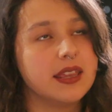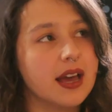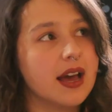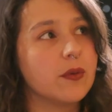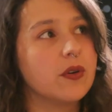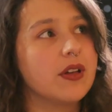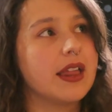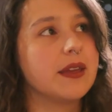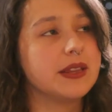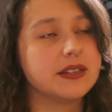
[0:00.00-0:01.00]
Yeah, well,
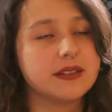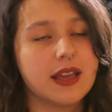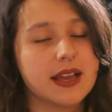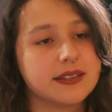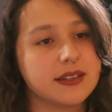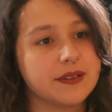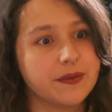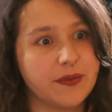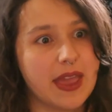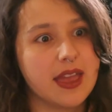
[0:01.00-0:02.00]
and I mean, as a
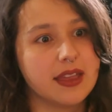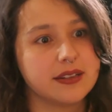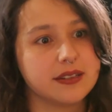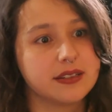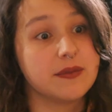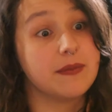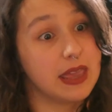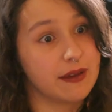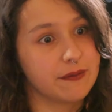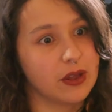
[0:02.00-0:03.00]
fan, to
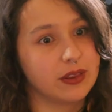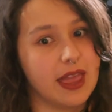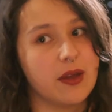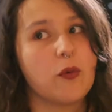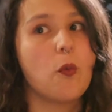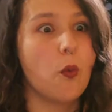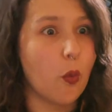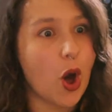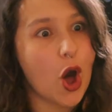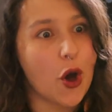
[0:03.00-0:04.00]
me, it felt like,
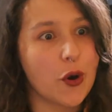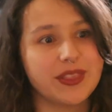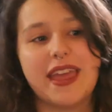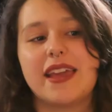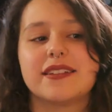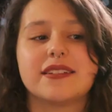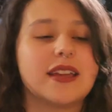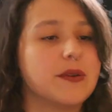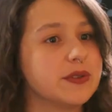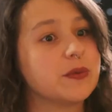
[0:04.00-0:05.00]
whoa, like,
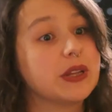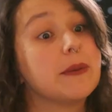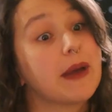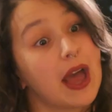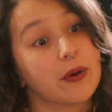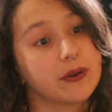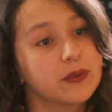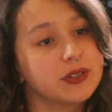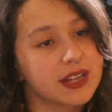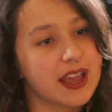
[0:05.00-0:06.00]
it was a really
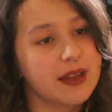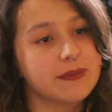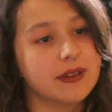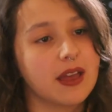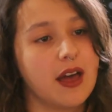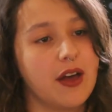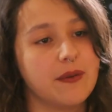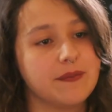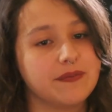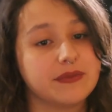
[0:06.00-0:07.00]
powerful time
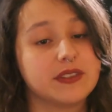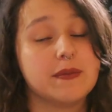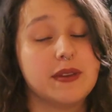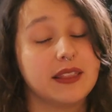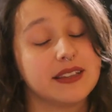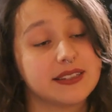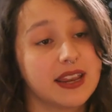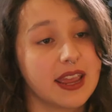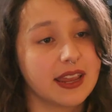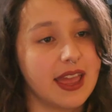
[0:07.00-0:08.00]
um, to be
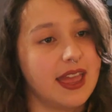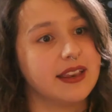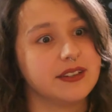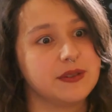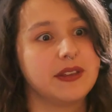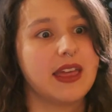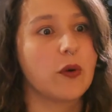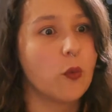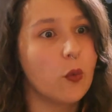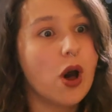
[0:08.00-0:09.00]
listening and to be
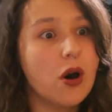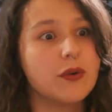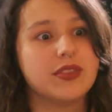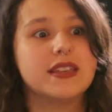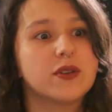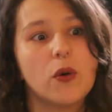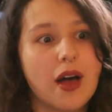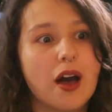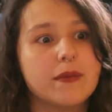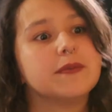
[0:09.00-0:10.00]
like, whoa, this
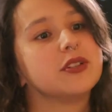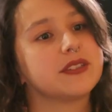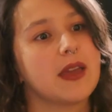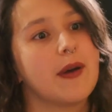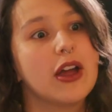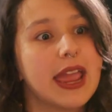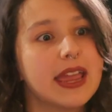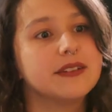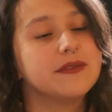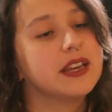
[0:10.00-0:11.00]
whole album just came out
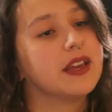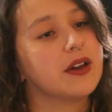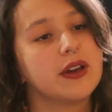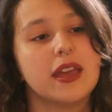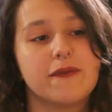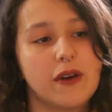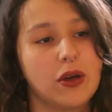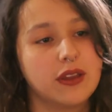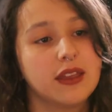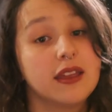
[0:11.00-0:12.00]
and a video. It
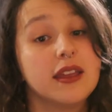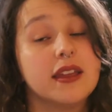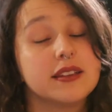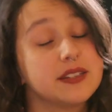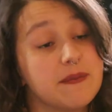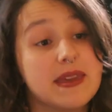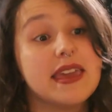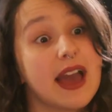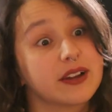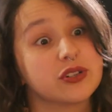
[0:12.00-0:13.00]
felt to
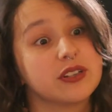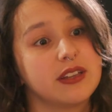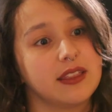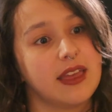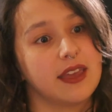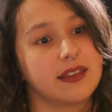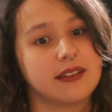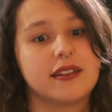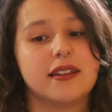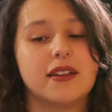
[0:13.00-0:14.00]
me actually like